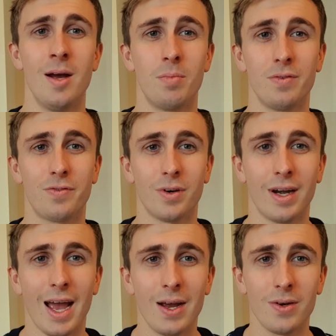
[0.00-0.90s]
but for
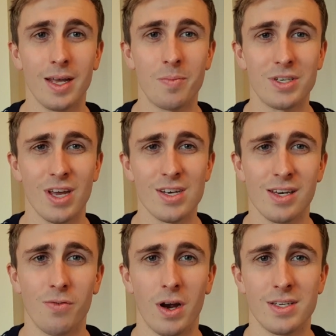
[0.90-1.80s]
an outlay
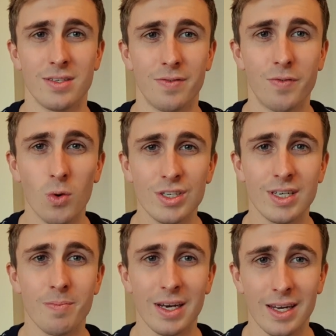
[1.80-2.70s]
potentially rising to
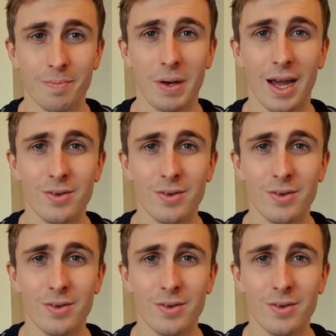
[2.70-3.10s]
£40 million,